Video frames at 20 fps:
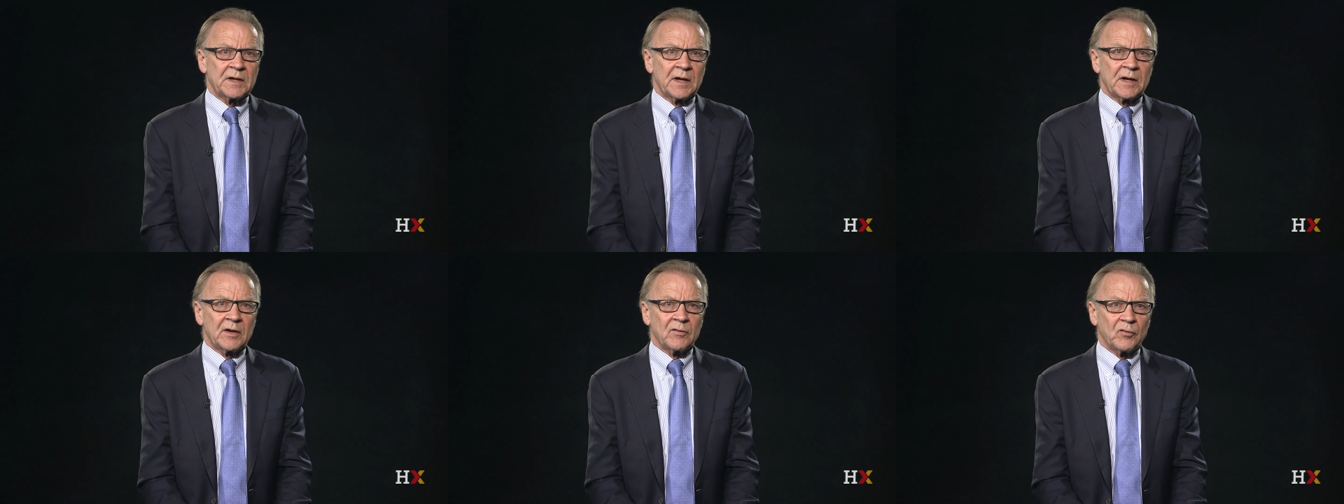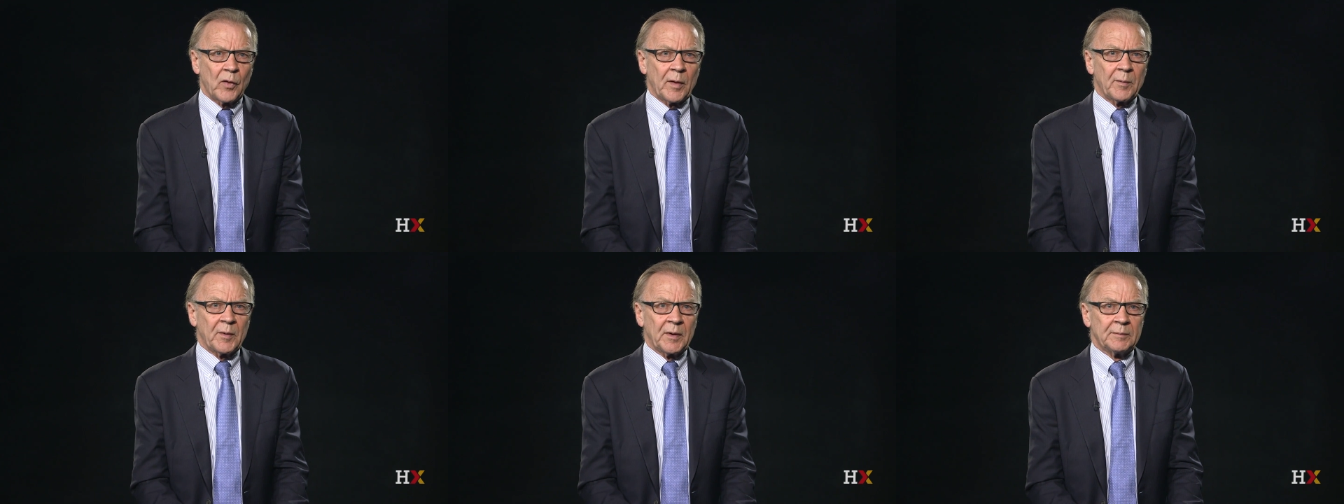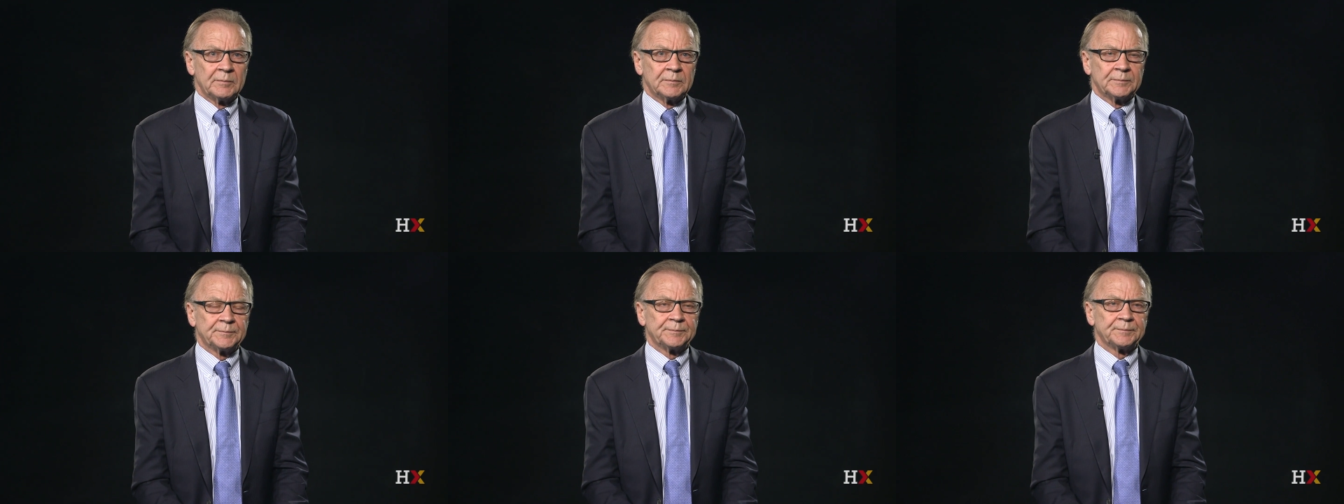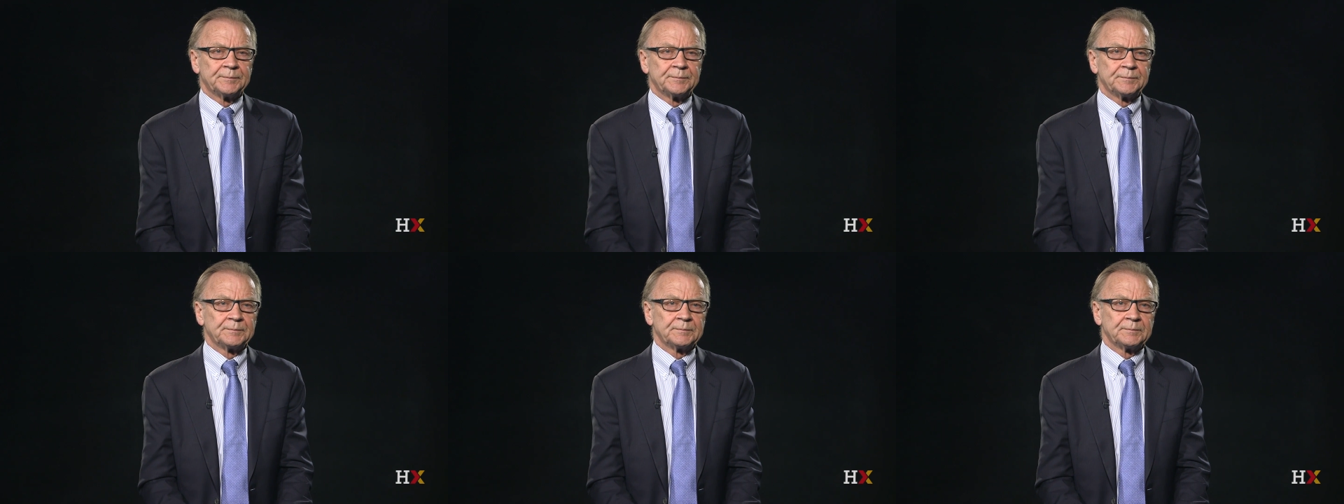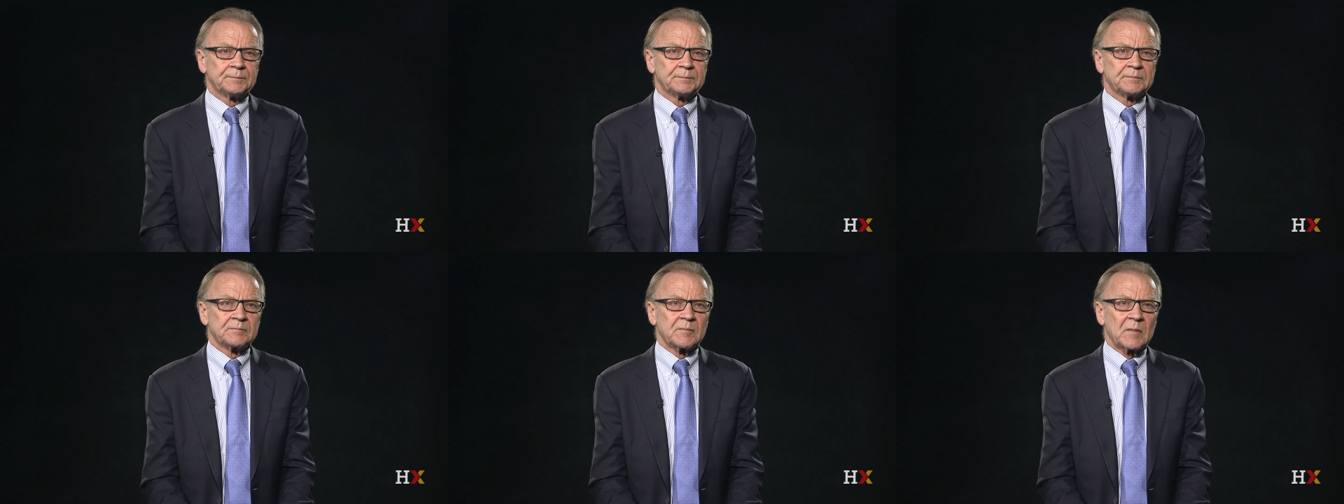and of women.
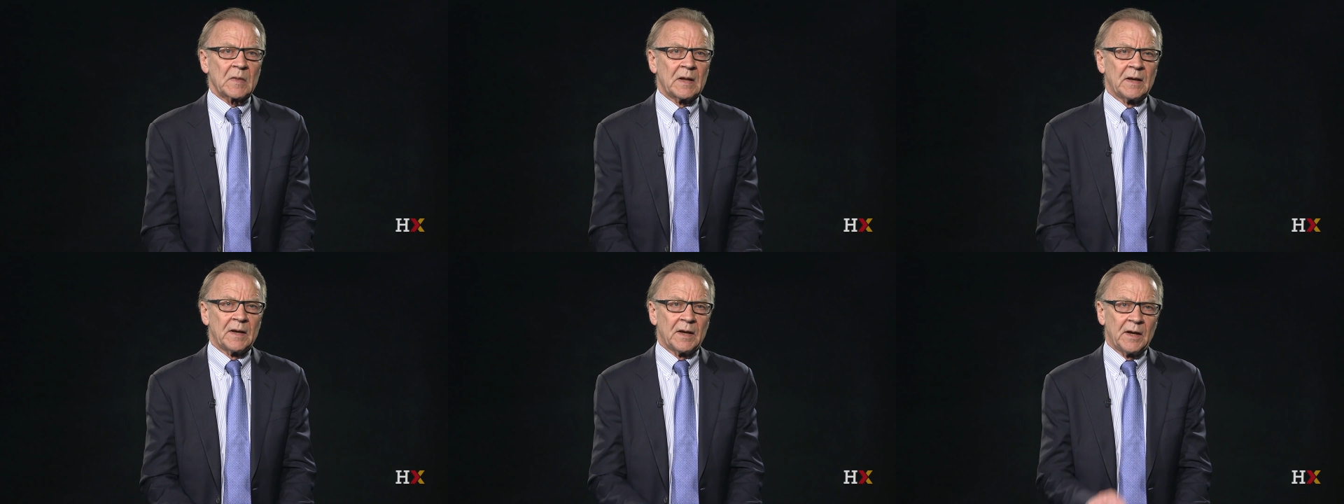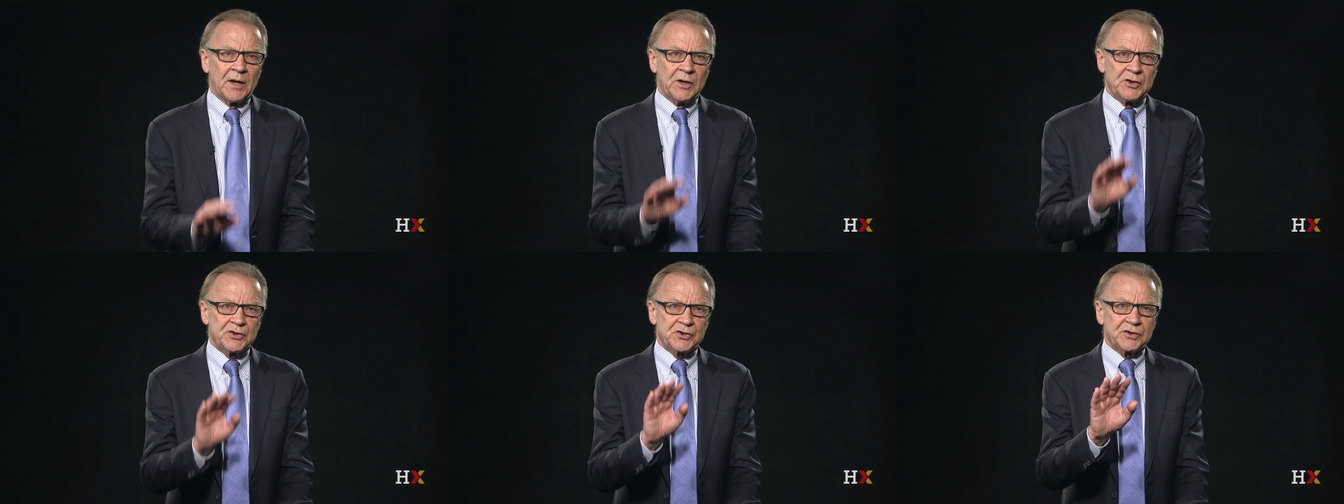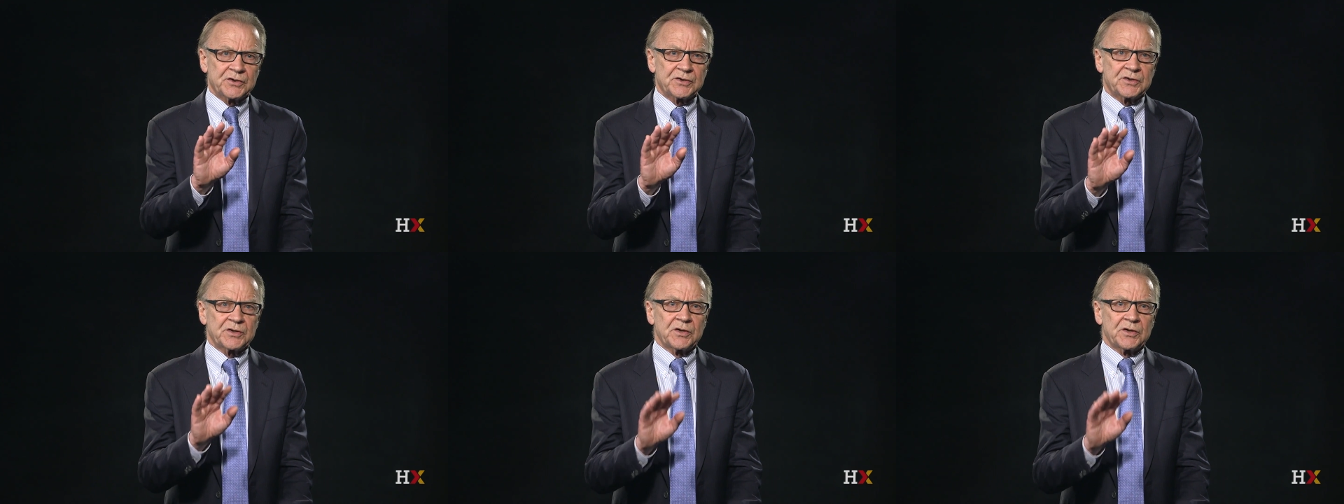Asians,